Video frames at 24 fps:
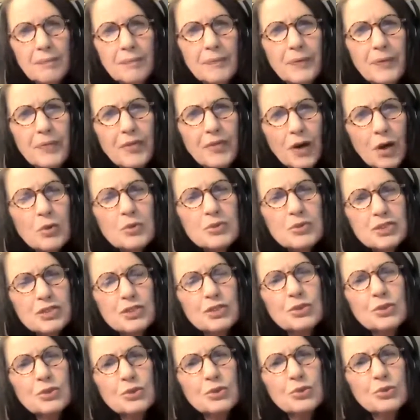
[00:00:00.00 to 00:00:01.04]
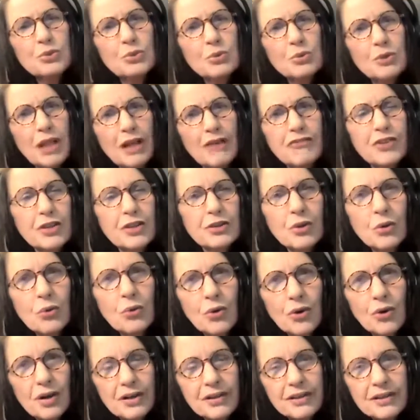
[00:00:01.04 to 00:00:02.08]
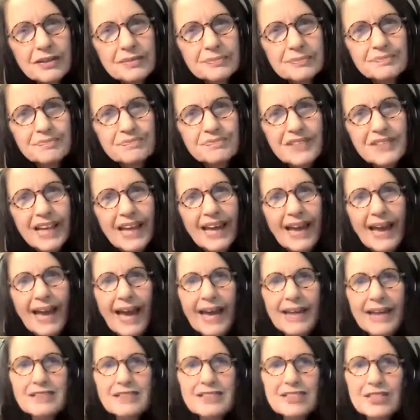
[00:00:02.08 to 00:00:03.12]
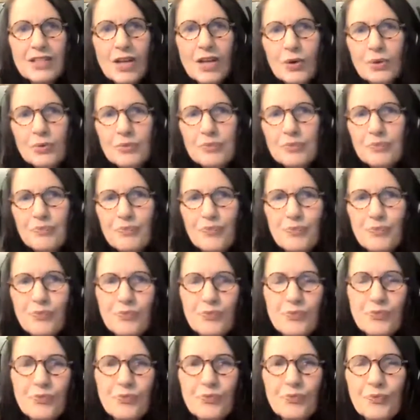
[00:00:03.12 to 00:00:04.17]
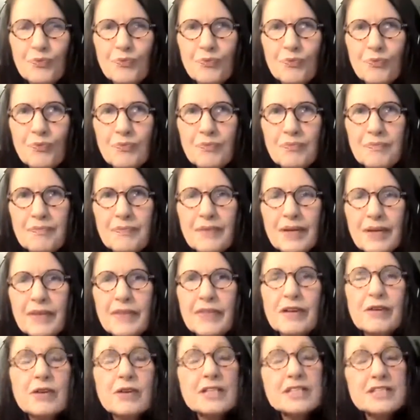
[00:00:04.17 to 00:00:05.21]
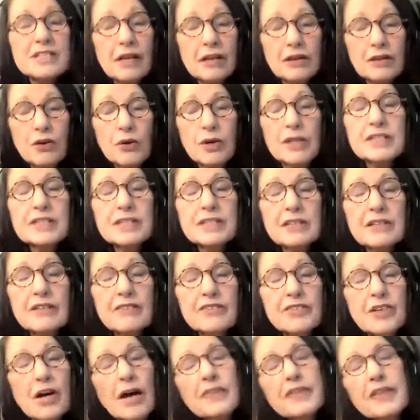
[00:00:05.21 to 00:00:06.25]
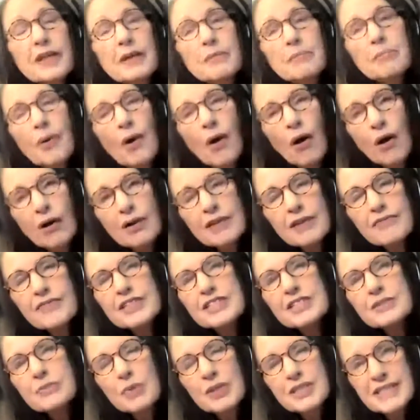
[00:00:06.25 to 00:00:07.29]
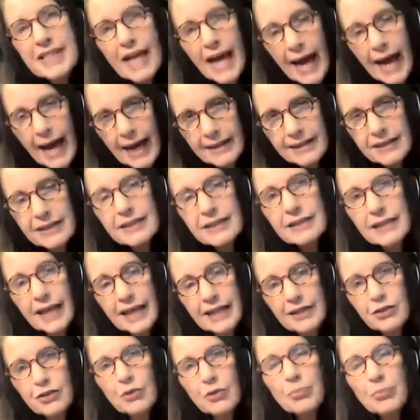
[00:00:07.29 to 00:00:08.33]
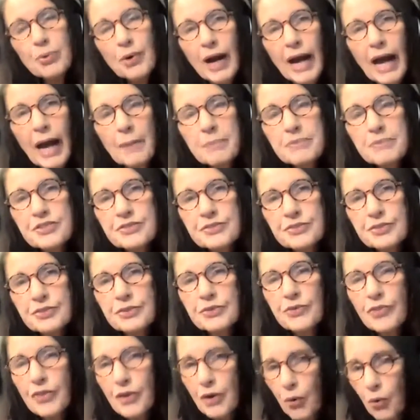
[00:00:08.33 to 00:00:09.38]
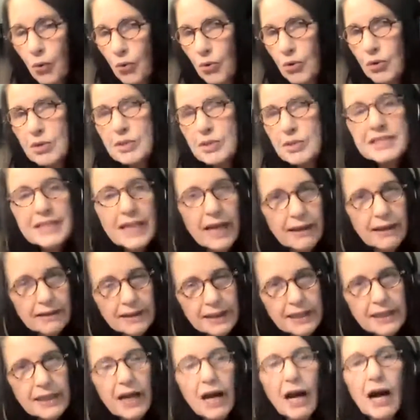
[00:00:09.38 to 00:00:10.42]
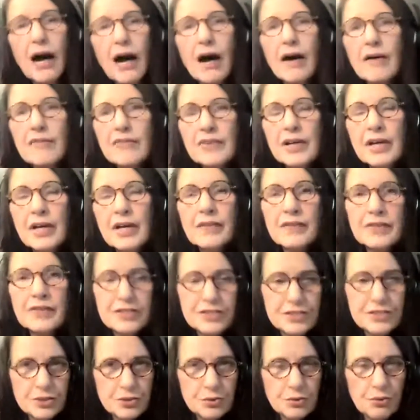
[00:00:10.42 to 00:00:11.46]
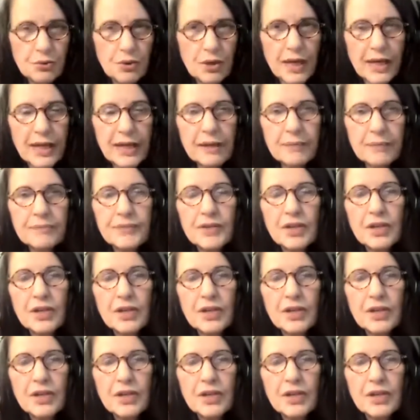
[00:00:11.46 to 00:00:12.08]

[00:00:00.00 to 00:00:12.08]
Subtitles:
those who love the Lord. And so there is a great deal of thought that part of this was added later, perhaps through the oral telling of the story,